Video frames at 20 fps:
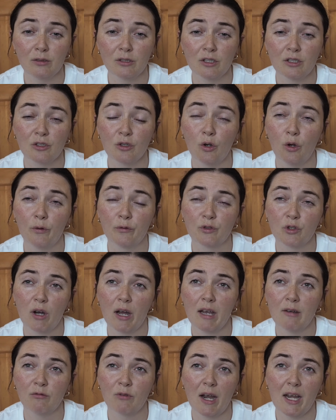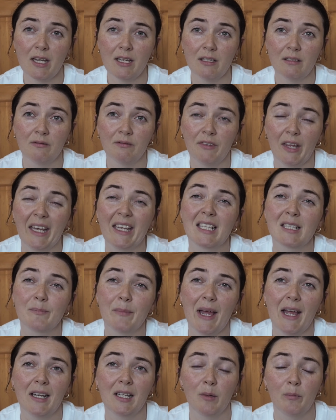to sort of try and rein things
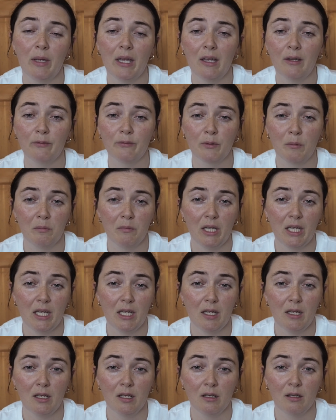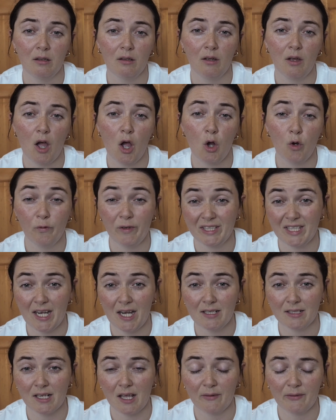back a bit from the over
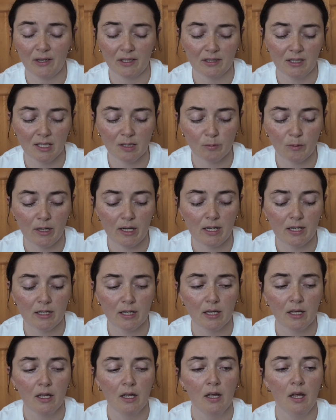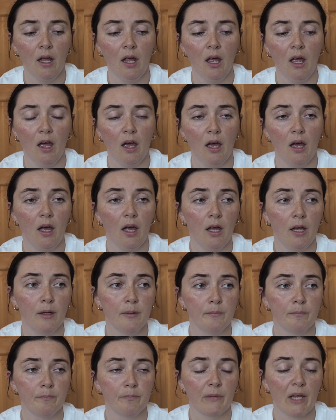days I've had this week.
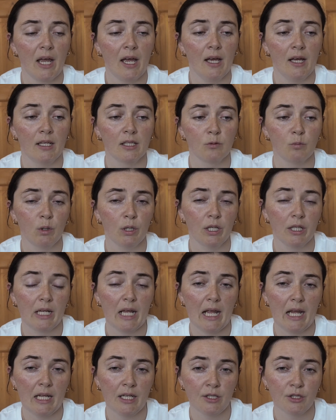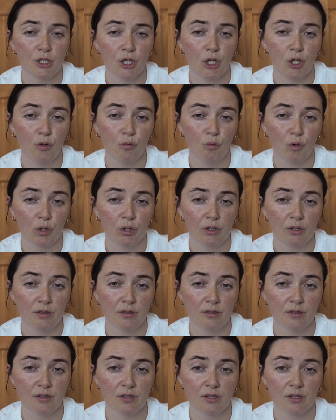And want to get in two
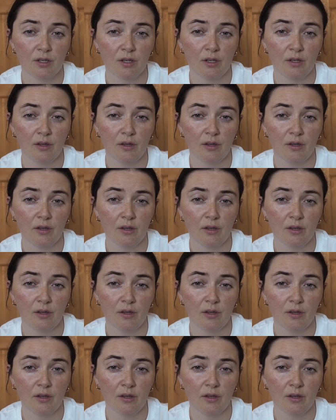runs